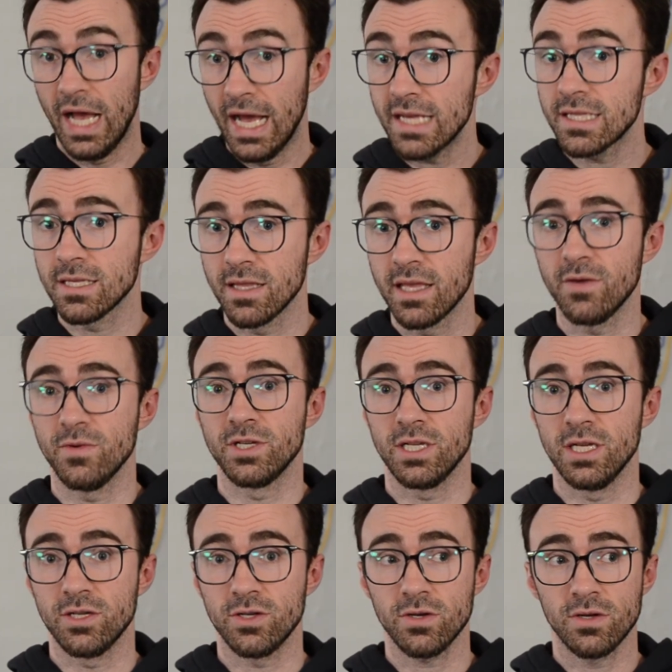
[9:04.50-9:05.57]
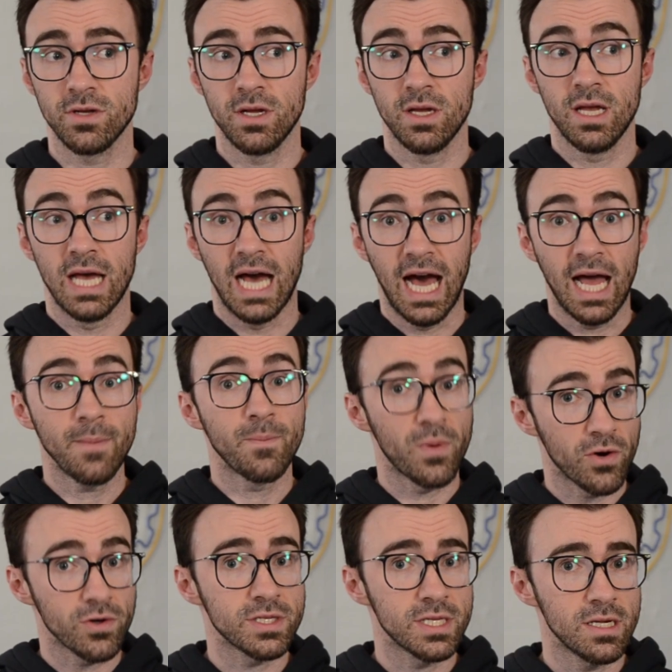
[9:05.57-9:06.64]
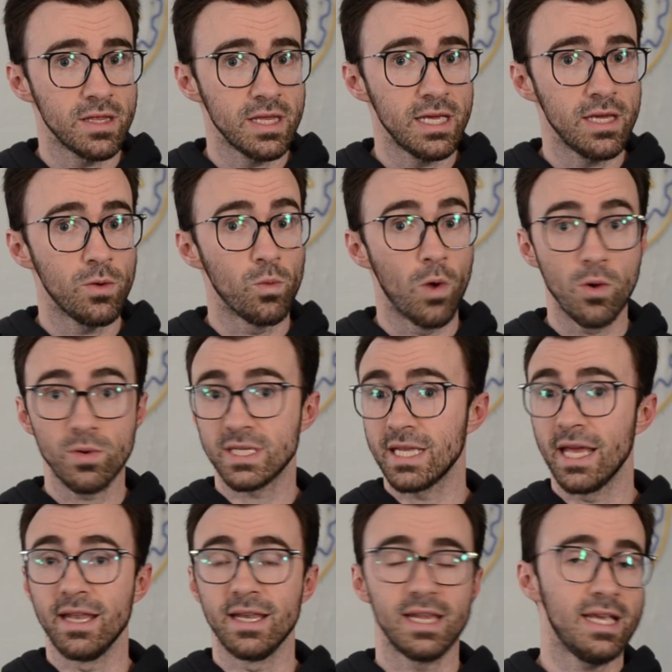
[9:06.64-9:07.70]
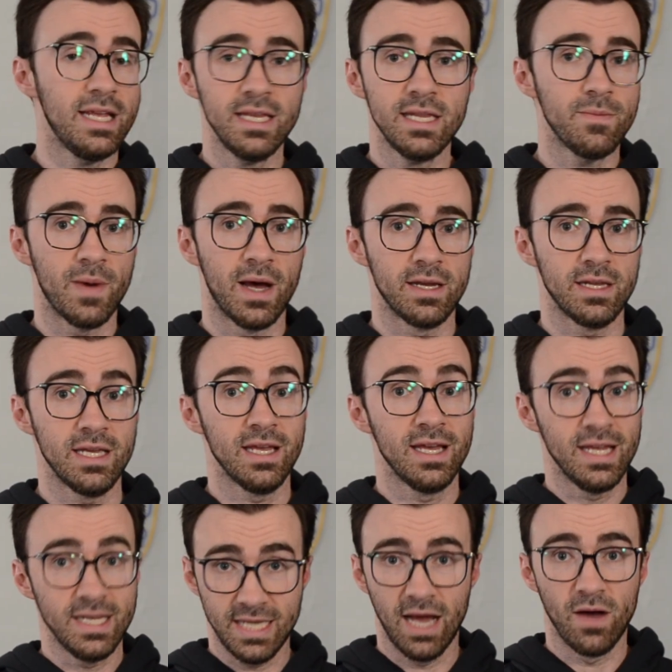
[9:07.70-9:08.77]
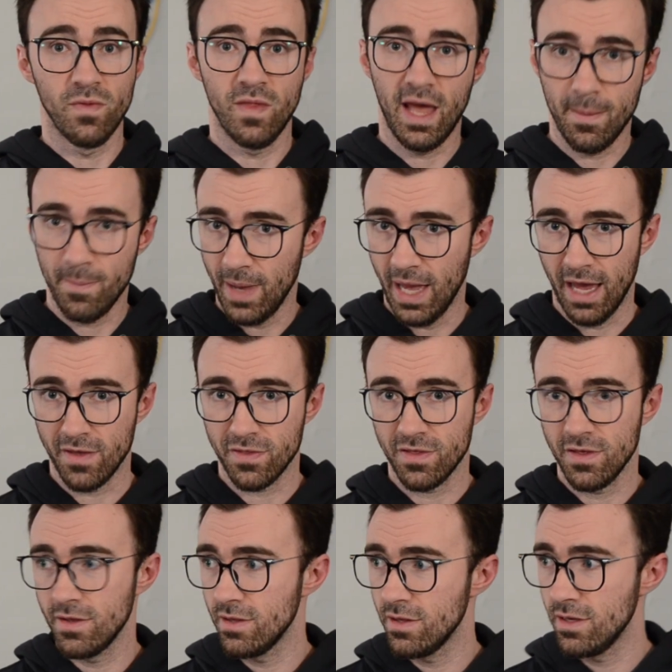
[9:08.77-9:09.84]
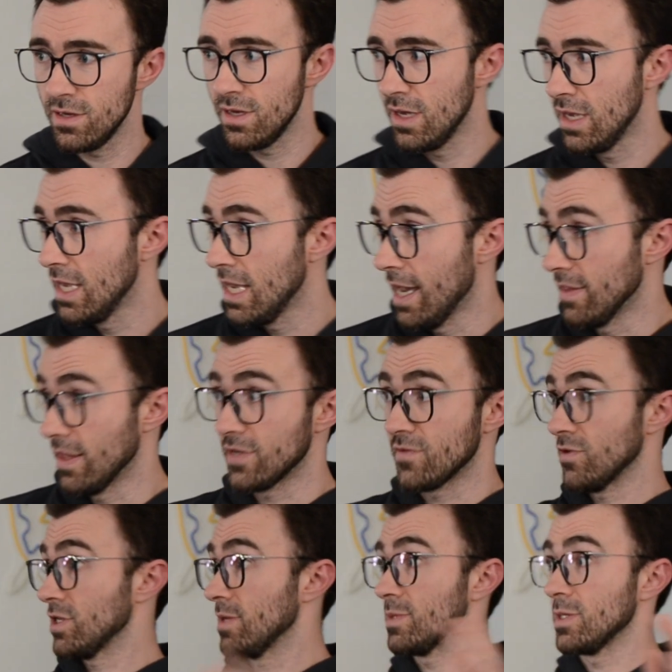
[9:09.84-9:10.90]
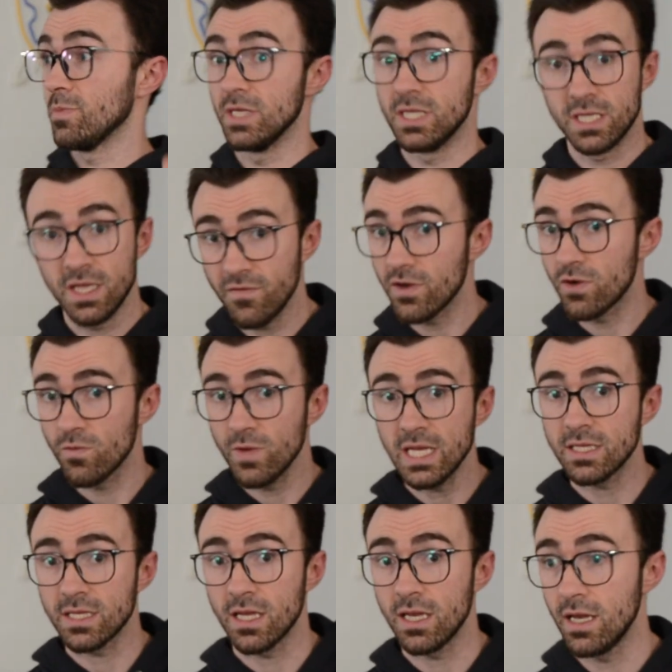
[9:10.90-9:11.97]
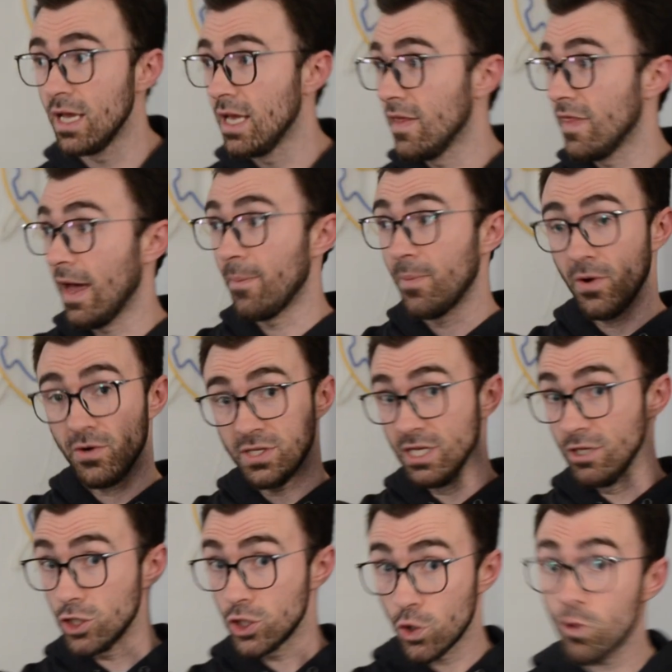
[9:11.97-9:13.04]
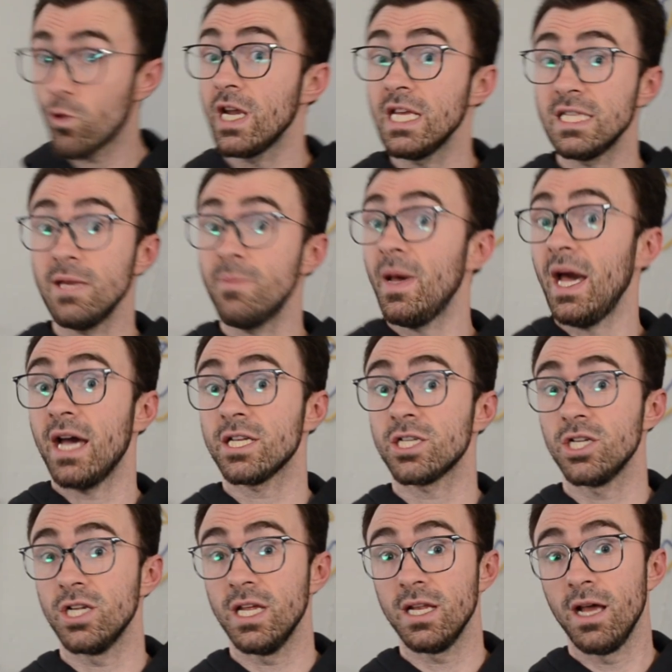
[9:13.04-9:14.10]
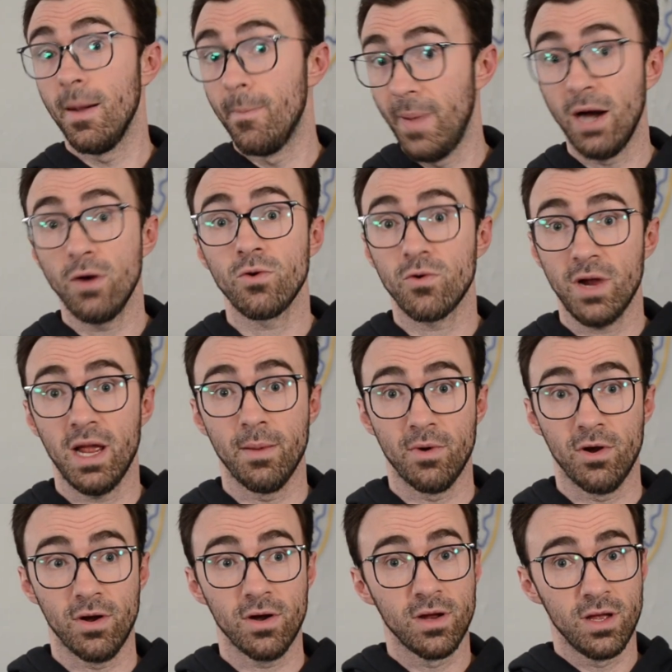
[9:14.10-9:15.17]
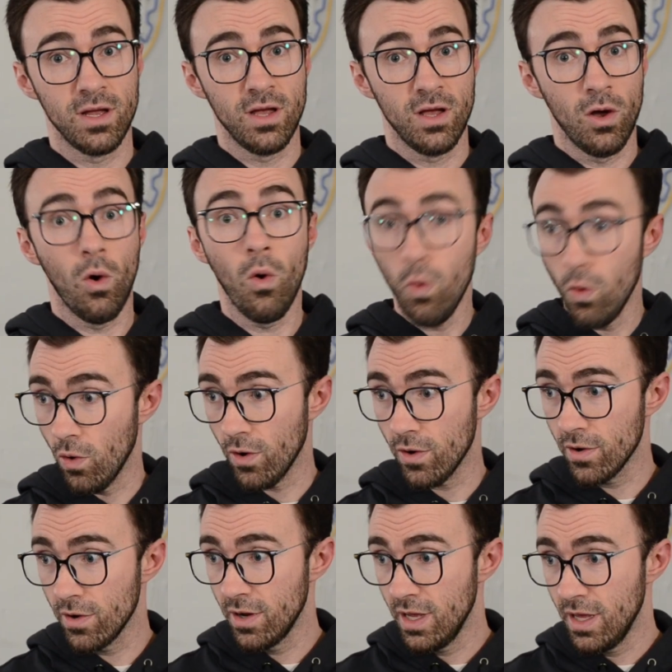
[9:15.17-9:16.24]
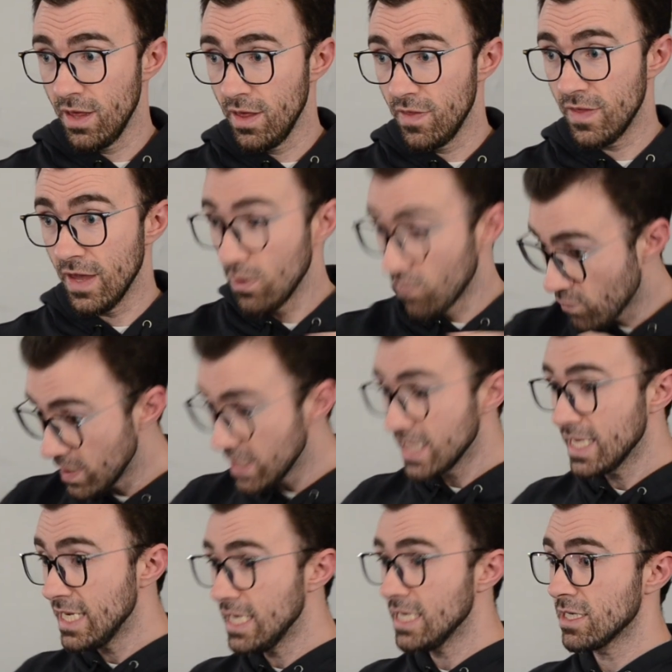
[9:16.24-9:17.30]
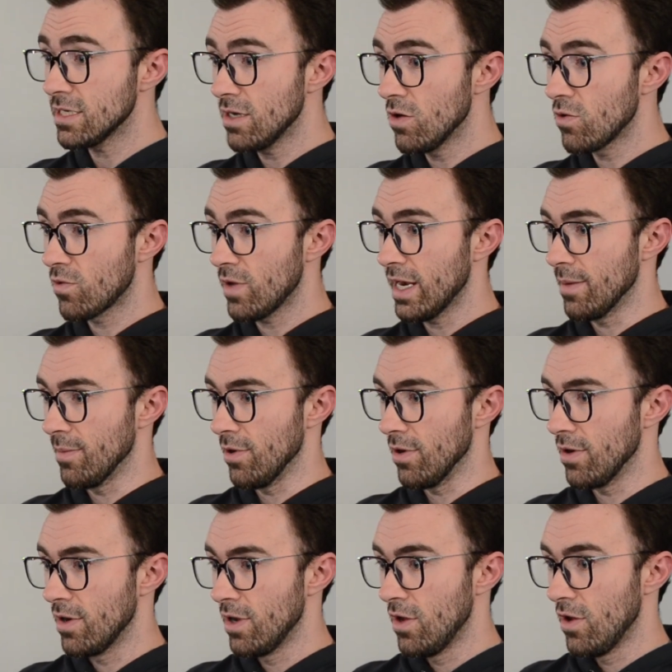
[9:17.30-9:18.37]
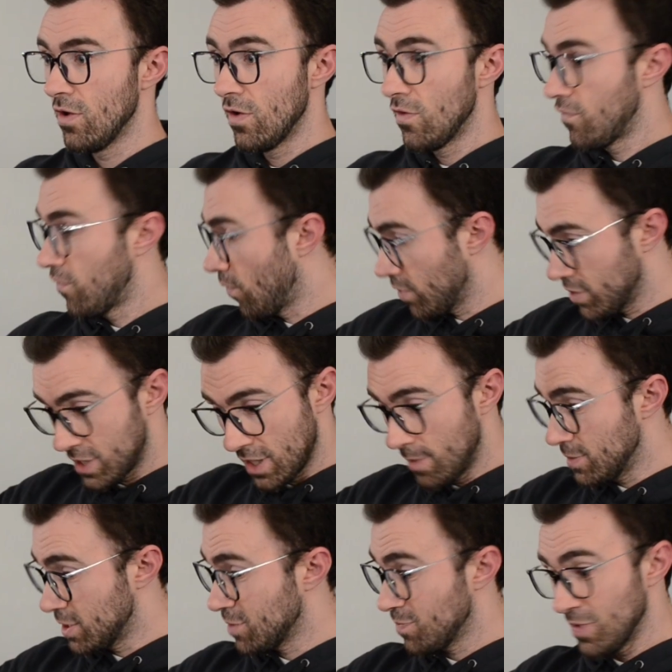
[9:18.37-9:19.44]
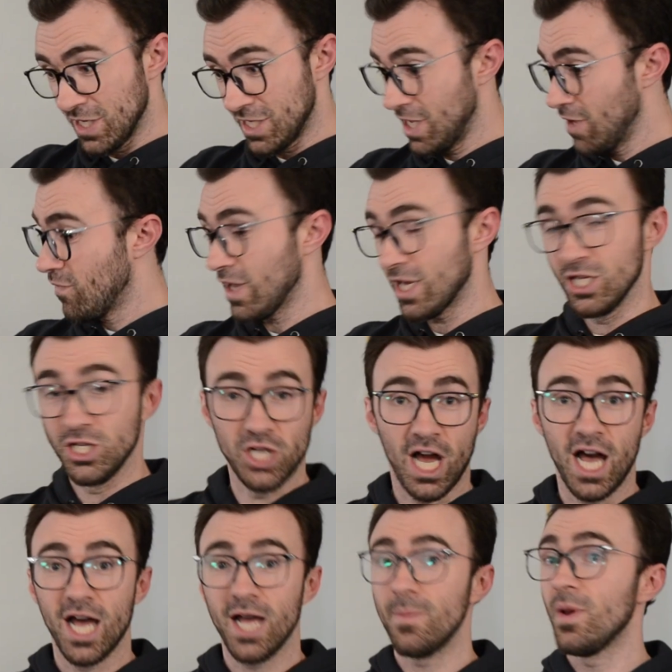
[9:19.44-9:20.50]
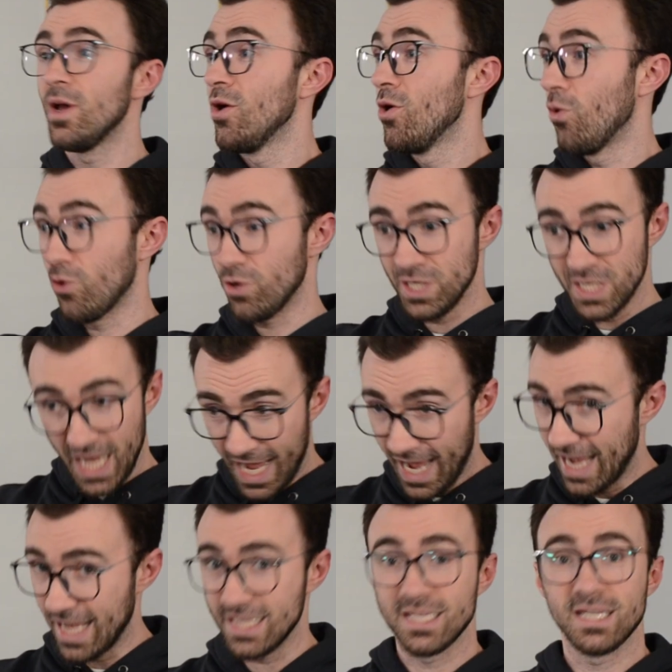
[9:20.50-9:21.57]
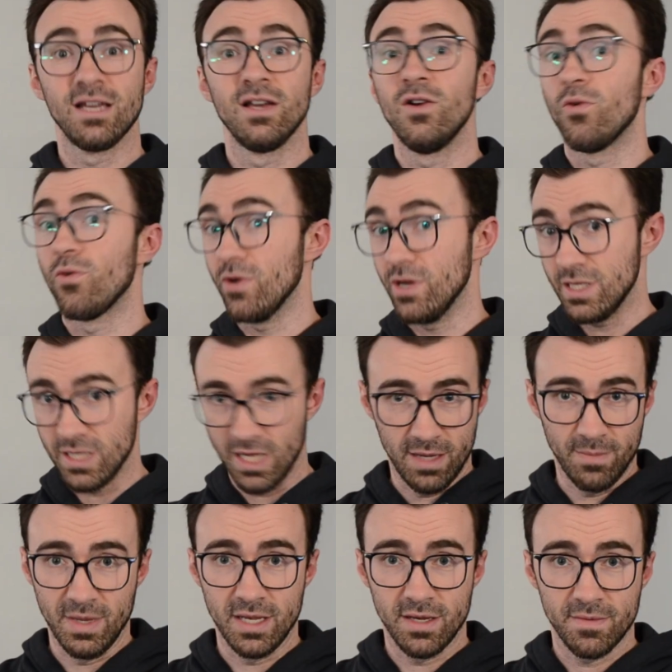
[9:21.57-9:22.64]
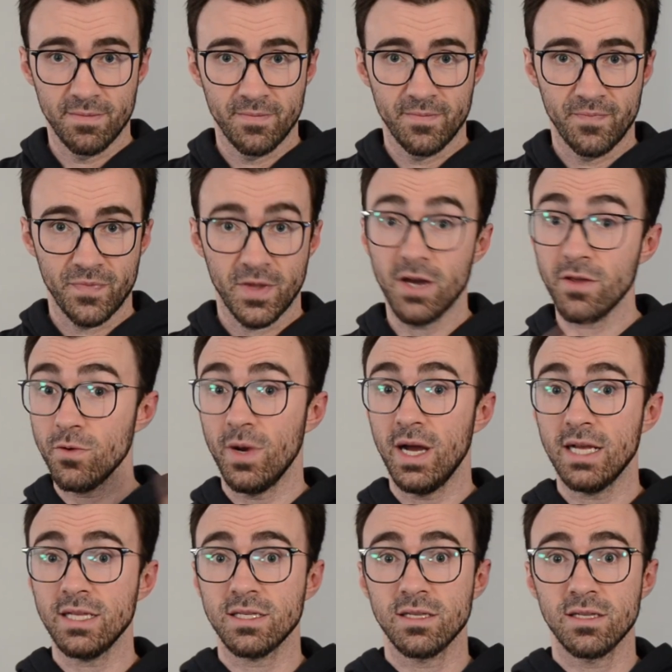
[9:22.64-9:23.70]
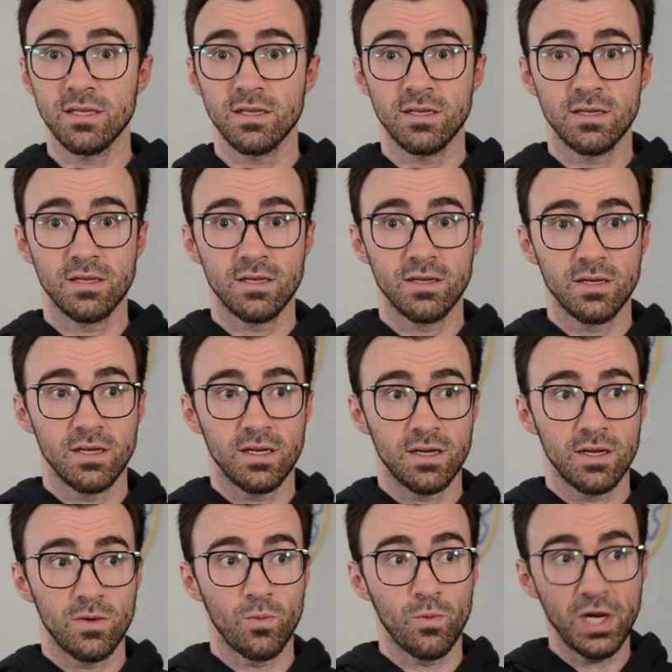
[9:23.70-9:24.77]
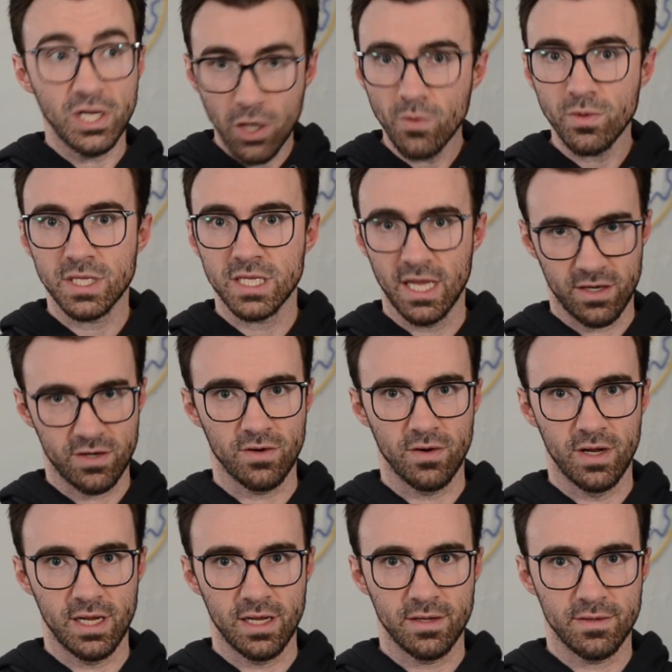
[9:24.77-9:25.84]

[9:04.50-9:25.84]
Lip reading: as a language teacher, I personally won't send anybody down that path. Unless for some specific reason that person is crazy passionate about grammar, or they really need to know grammar for some specific job or task or assignment. Otherwise, we don't center on it.